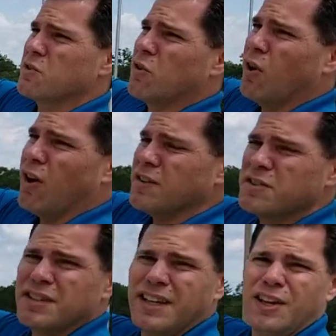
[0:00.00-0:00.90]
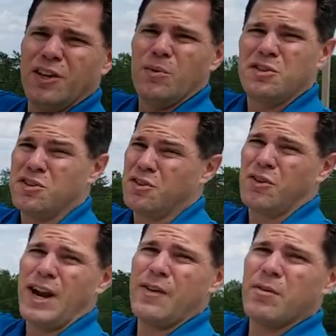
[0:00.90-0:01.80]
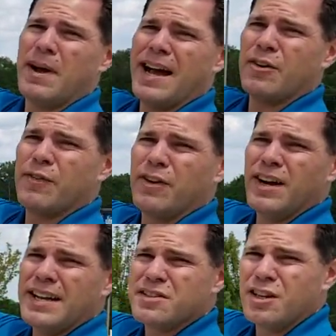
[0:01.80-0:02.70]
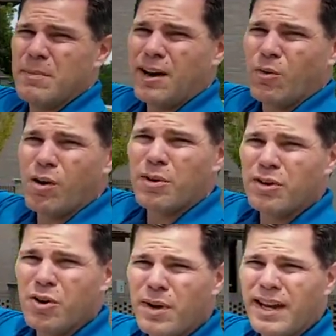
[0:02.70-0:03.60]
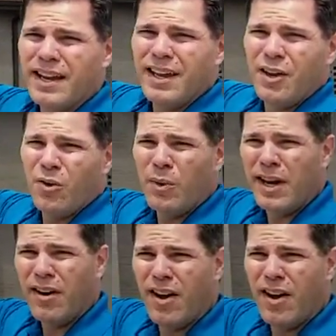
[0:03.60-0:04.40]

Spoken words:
cross, which is a great reminder for us that no matter what we're doing, we are